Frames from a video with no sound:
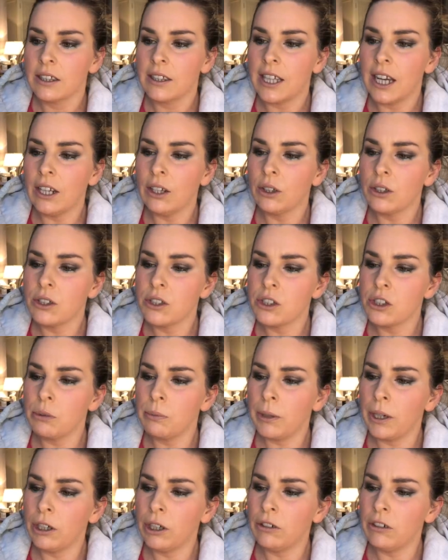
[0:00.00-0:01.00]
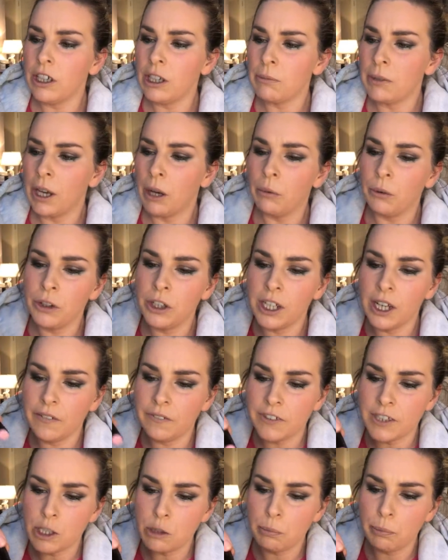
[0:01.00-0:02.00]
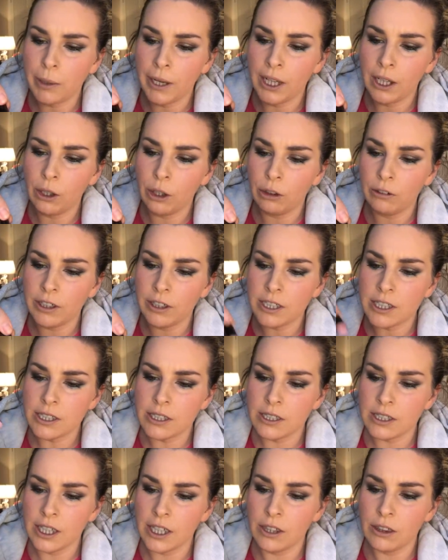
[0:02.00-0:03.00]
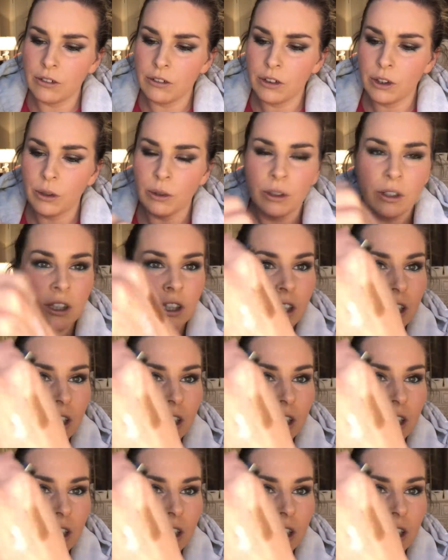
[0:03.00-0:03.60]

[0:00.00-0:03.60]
That looks super creamy. I wonder if it's pink or it's see-through.